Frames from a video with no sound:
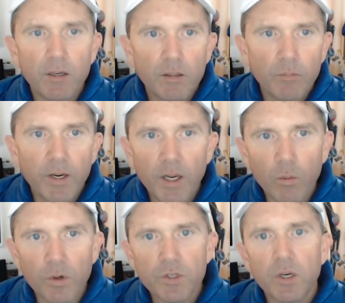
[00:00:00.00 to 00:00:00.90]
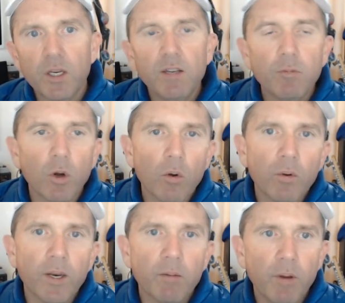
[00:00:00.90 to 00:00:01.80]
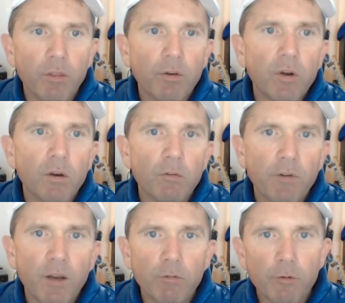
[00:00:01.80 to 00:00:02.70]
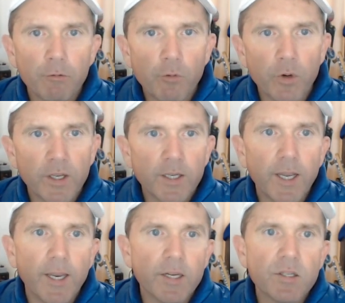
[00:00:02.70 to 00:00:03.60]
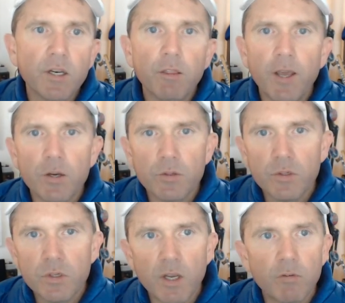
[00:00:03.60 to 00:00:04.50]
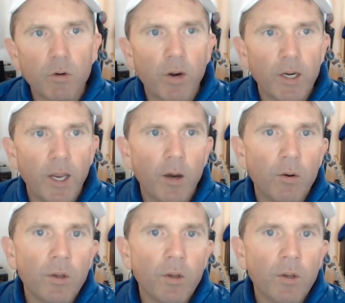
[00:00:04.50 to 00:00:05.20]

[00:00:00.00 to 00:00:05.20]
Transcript: My network's going to keep growing at about 35 to 40 a day, and it's at 1,007 right now.